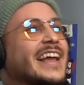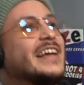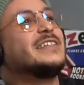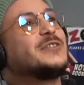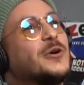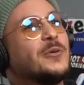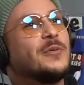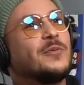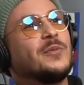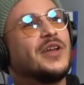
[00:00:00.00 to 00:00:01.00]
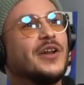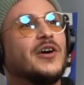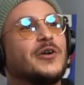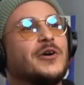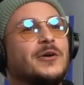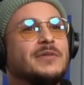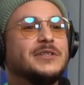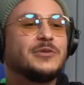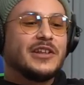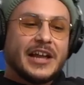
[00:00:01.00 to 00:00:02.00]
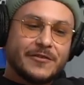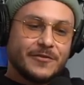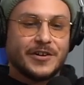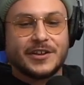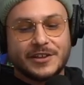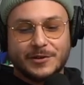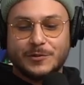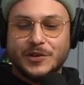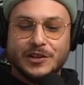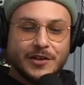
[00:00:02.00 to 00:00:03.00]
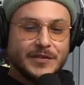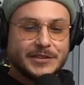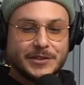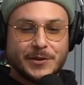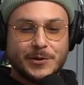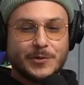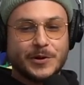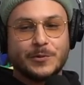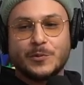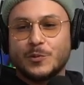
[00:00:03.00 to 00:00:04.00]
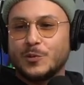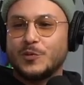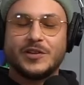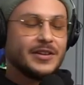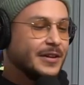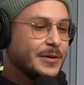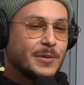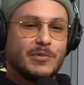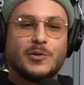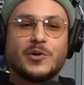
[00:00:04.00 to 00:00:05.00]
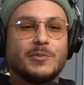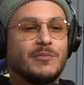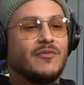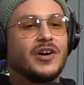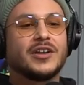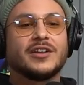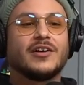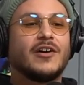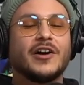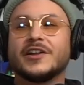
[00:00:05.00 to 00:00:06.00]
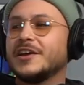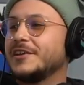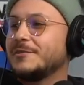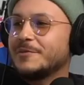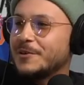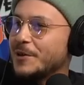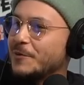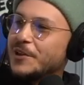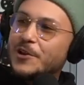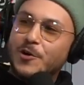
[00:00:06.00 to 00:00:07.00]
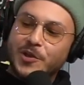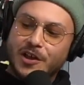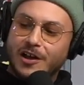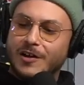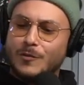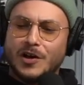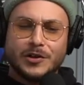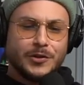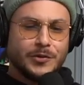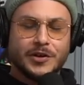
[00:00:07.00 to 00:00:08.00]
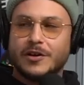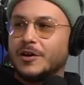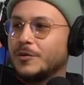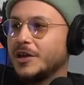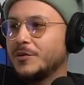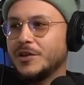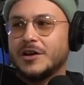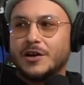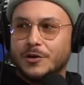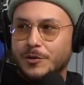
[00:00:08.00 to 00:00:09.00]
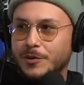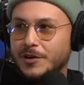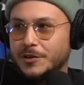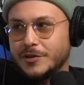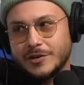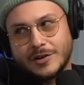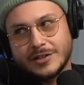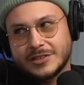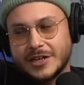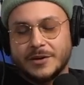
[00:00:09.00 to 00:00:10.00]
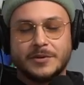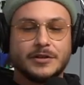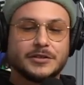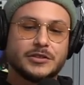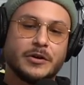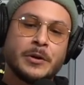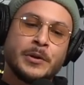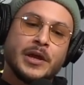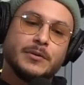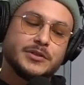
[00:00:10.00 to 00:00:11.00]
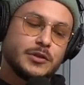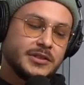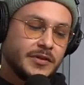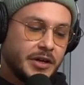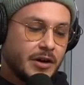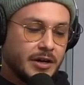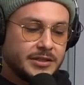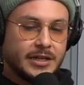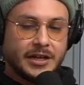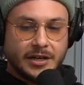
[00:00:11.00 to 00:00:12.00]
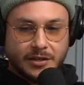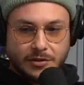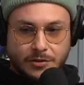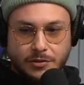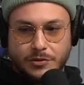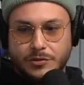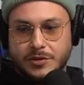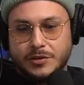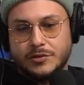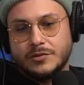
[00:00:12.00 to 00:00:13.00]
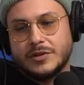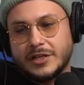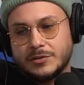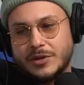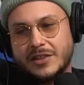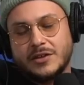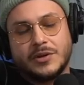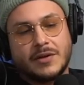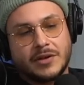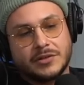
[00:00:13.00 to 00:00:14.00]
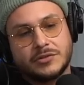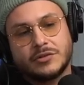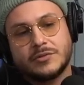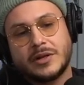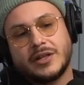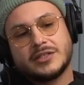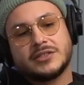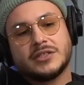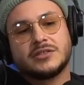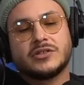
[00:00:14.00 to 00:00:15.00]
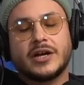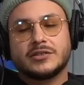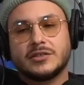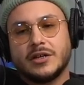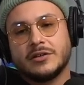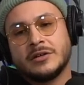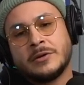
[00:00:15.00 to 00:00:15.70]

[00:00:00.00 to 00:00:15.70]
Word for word: so me and all the homies, we're like fucking, we love each other, but we're fucking hard-headed, bro, and we know we all want to do it our way. We all know we want to do it in our time, you know. So it was always very hard to kind of get the whole crew in to do, like, I think we have like a total of probably like 6 tracks together,